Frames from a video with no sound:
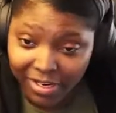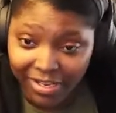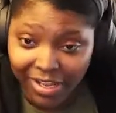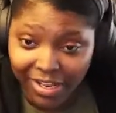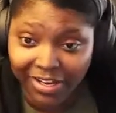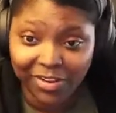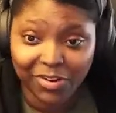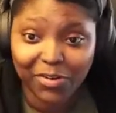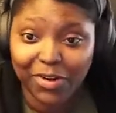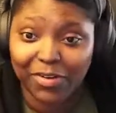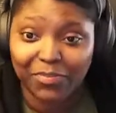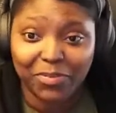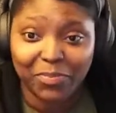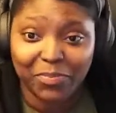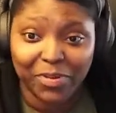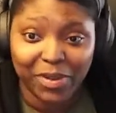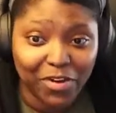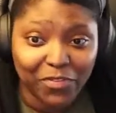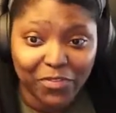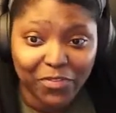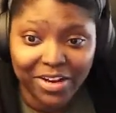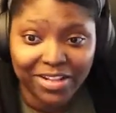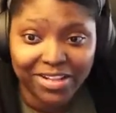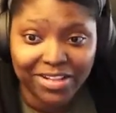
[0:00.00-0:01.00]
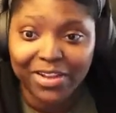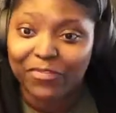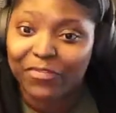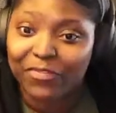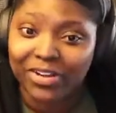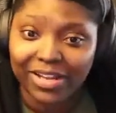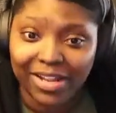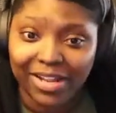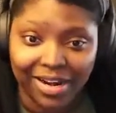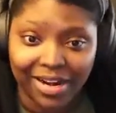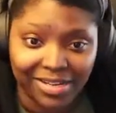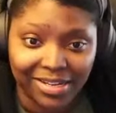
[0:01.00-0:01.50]
Like you don't have to pay for anything for
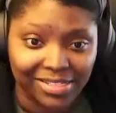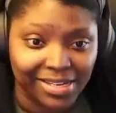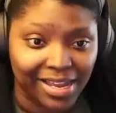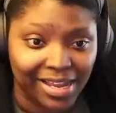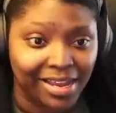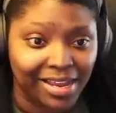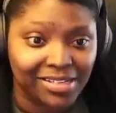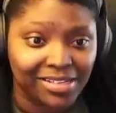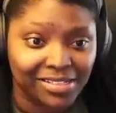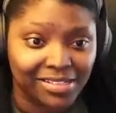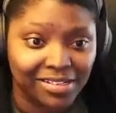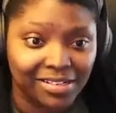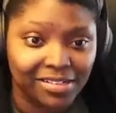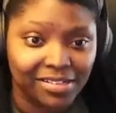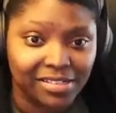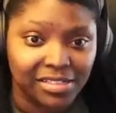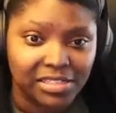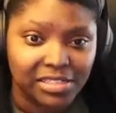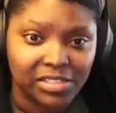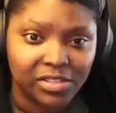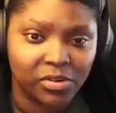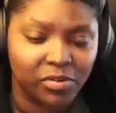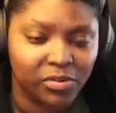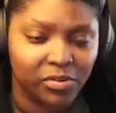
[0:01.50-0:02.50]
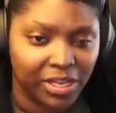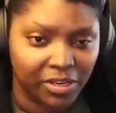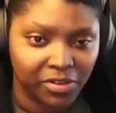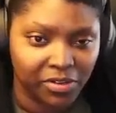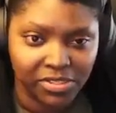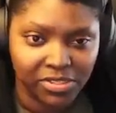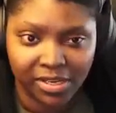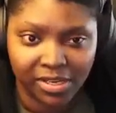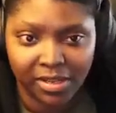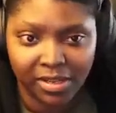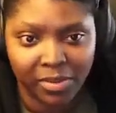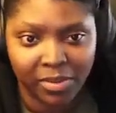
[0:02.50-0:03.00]
a lot of these assets. So like you
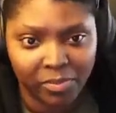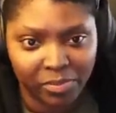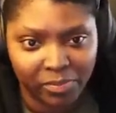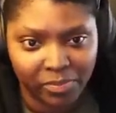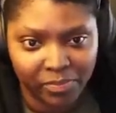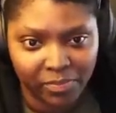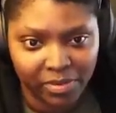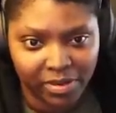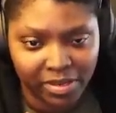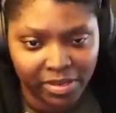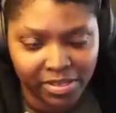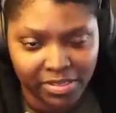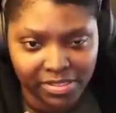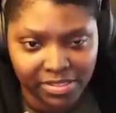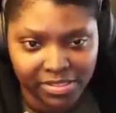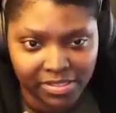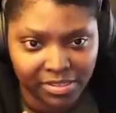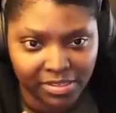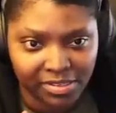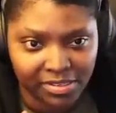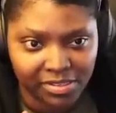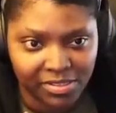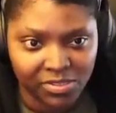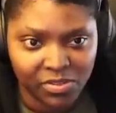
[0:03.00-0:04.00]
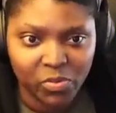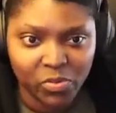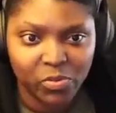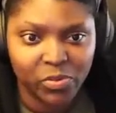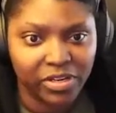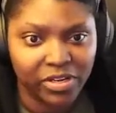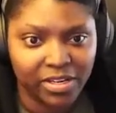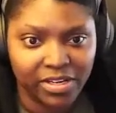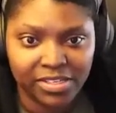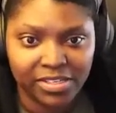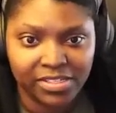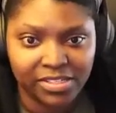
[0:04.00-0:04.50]
said, it's super
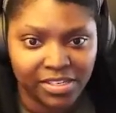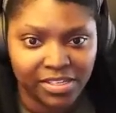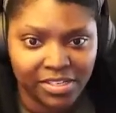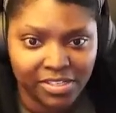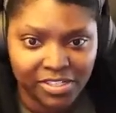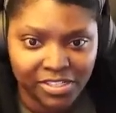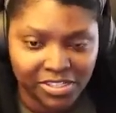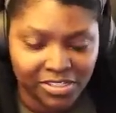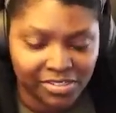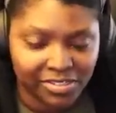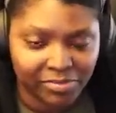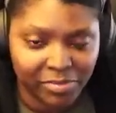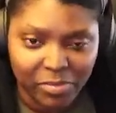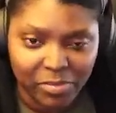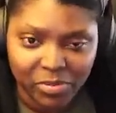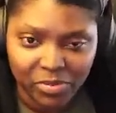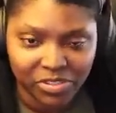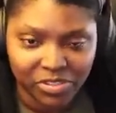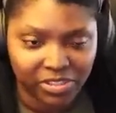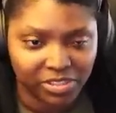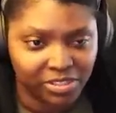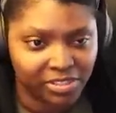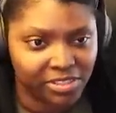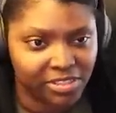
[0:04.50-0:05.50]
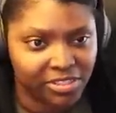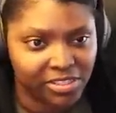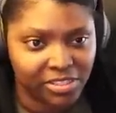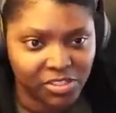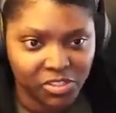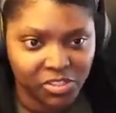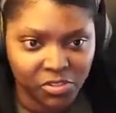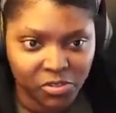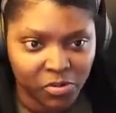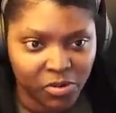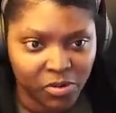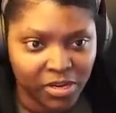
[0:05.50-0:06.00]
easy. People should just
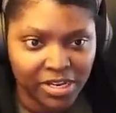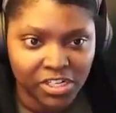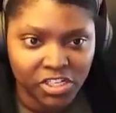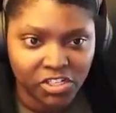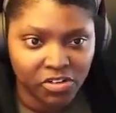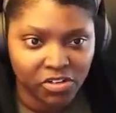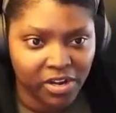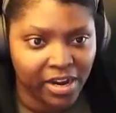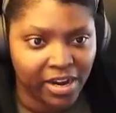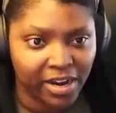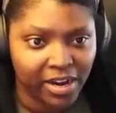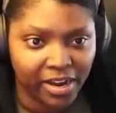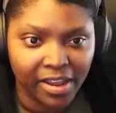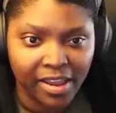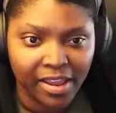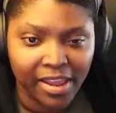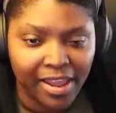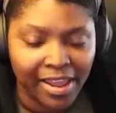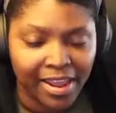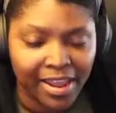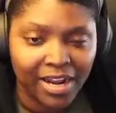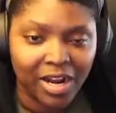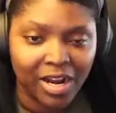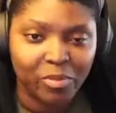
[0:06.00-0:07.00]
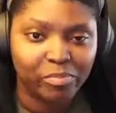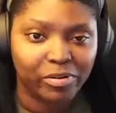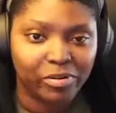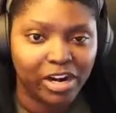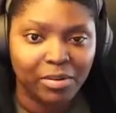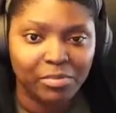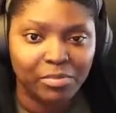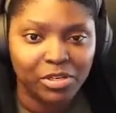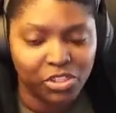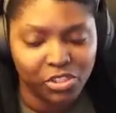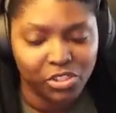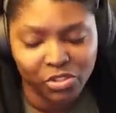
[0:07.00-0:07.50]
do it and try it. And I
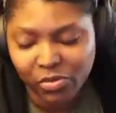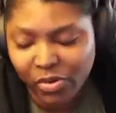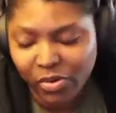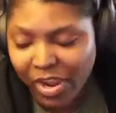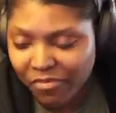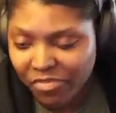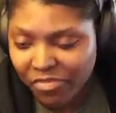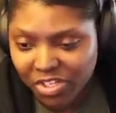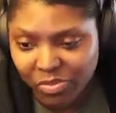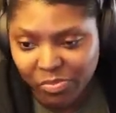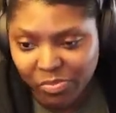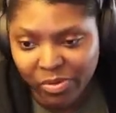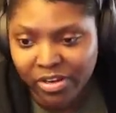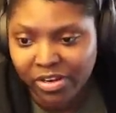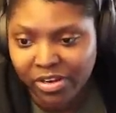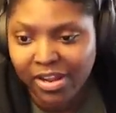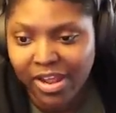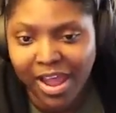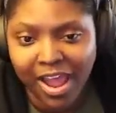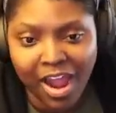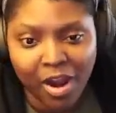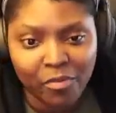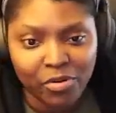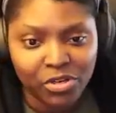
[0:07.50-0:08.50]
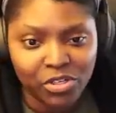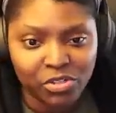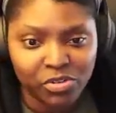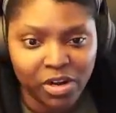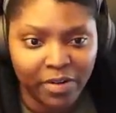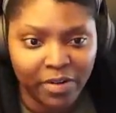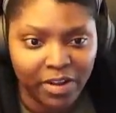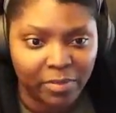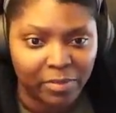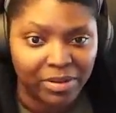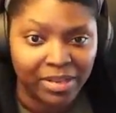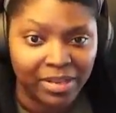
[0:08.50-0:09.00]
promise you, after spending an hour or 2
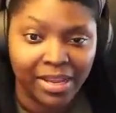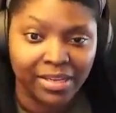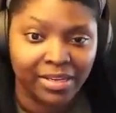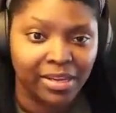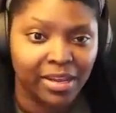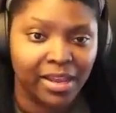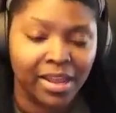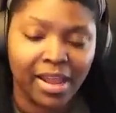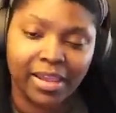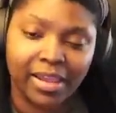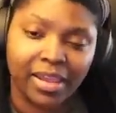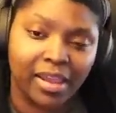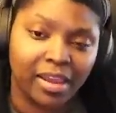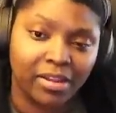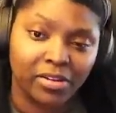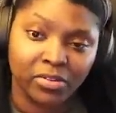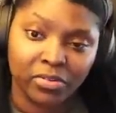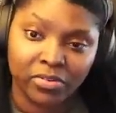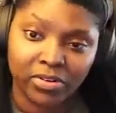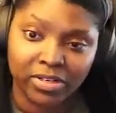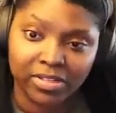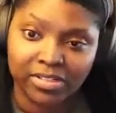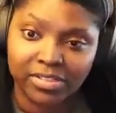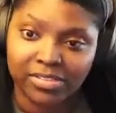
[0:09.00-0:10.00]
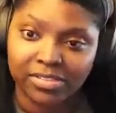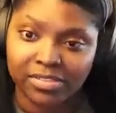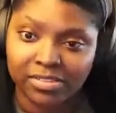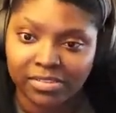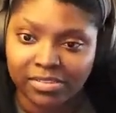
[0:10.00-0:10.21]
hours, they'll be like, yeah, I can't do this.